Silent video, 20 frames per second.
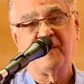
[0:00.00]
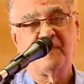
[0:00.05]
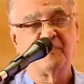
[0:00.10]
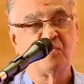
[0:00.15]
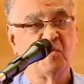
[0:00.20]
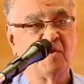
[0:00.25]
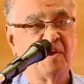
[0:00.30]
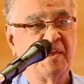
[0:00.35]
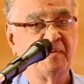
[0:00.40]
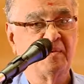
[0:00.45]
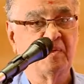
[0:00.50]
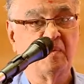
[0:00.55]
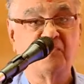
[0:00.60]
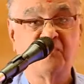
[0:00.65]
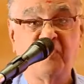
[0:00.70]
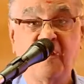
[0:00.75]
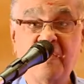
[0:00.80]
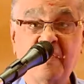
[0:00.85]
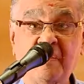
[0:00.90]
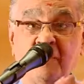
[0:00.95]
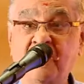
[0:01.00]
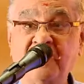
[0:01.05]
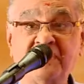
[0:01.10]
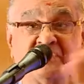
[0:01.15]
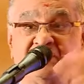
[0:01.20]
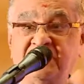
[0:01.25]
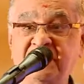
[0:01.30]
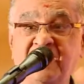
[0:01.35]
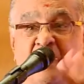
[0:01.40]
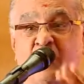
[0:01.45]
of going. To 5
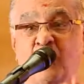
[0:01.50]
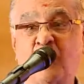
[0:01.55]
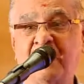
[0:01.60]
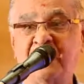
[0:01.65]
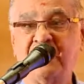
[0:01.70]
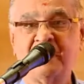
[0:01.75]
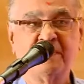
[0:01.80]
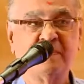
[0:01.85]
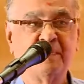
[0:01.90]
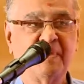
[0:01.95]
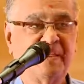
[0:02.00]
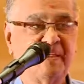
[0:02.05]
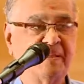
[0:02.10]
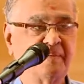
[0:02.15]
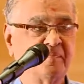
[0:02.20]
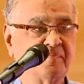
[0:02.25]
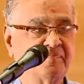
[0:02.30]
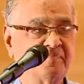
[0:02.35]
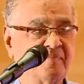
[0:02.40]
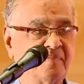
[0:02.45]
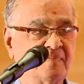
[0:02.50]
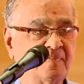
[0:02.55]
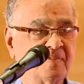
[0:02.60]
months she avoided me.